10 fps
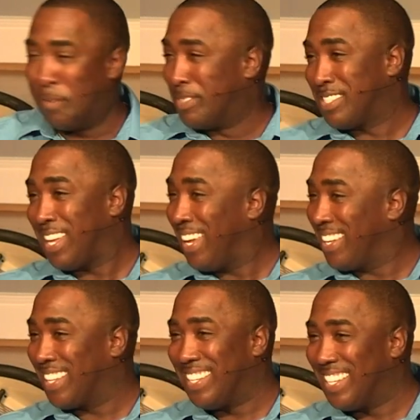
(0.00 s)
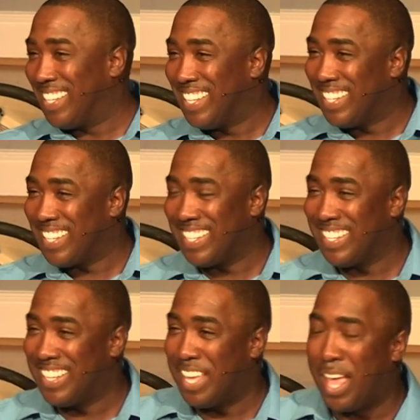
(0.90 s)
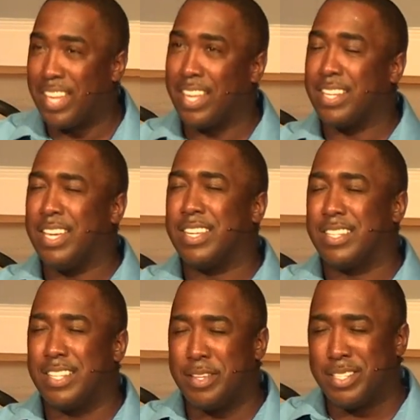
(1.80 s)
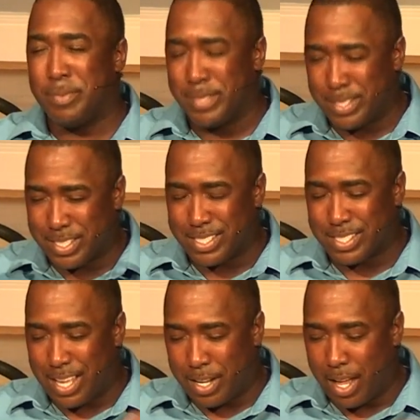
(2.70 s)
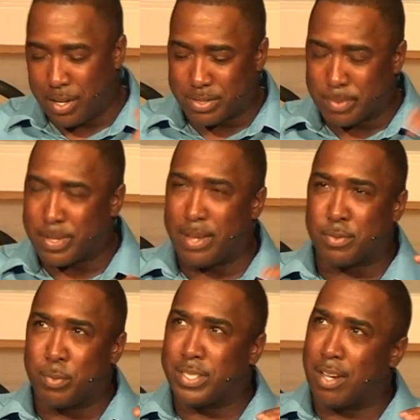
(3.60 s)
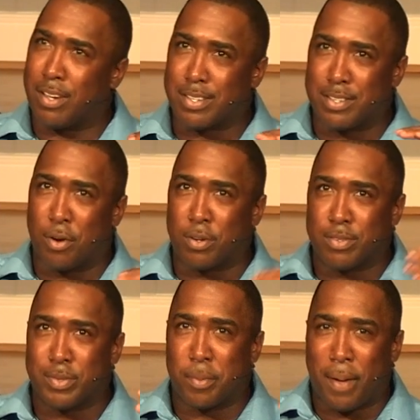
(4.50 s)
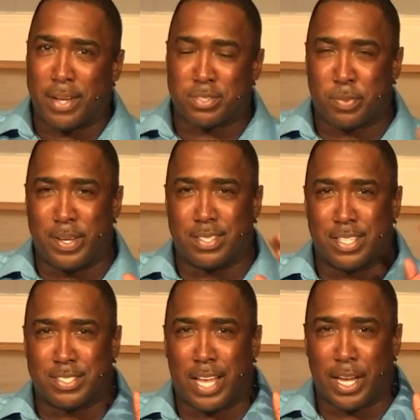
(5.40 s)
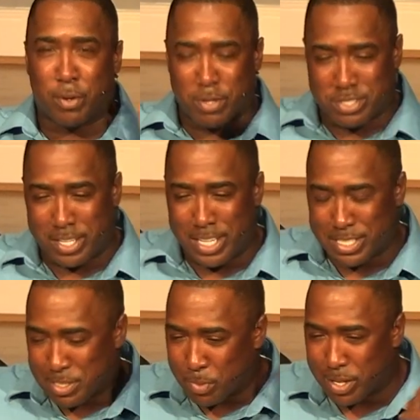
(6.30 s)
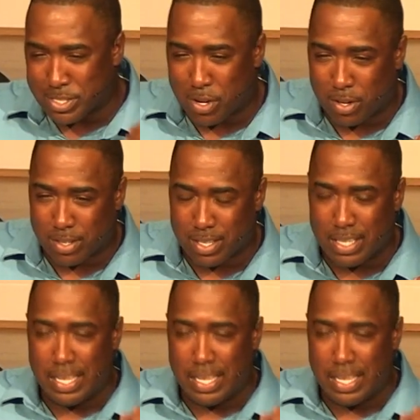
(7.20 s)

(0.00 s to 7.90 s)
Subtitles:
I'm just saying. And again, let me, because I know sometimes when we talk or when a pastor speaks, it's like Christianese is what is heard.